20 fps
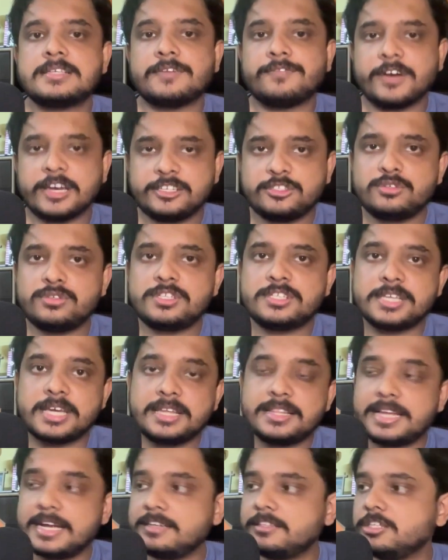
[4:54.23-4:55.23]
Suffice to
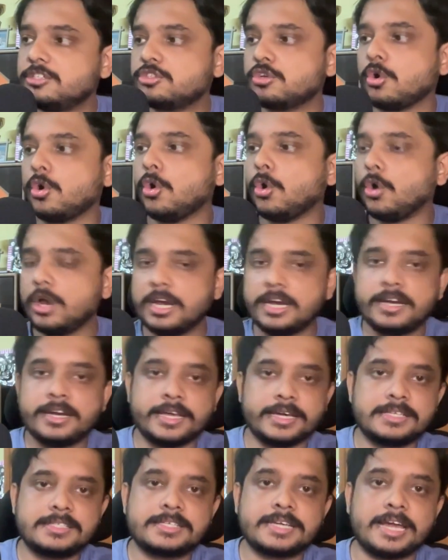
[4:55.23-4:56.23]
say that this whole
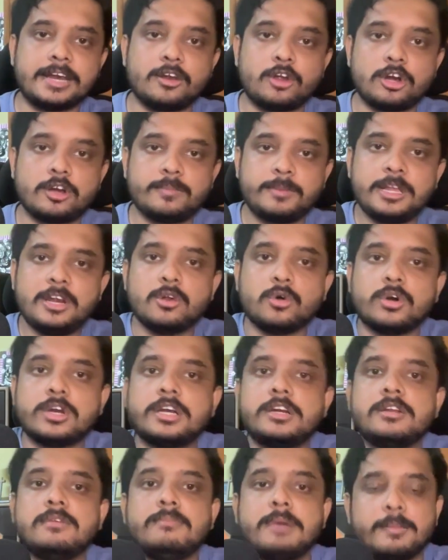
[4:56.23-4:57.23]
index cannot be
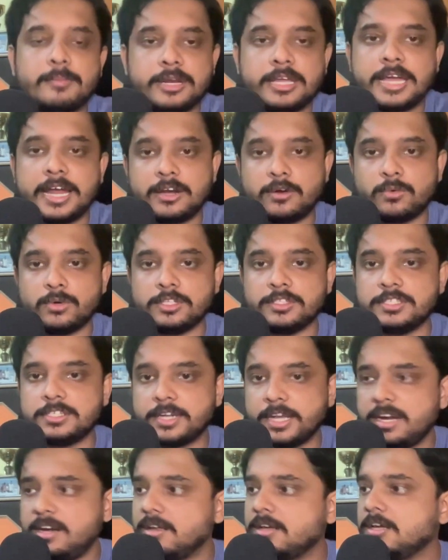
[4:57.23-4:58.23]
loaded in memory at once,
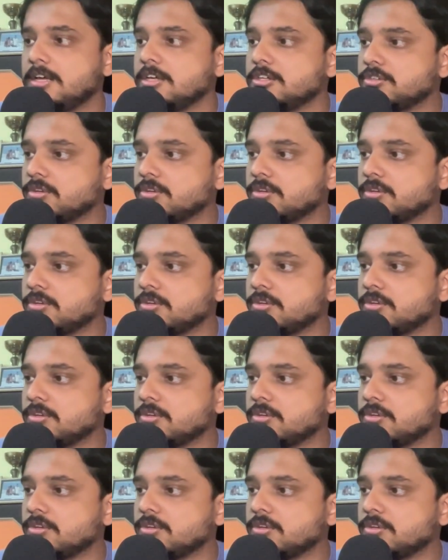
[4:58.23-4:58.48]
right?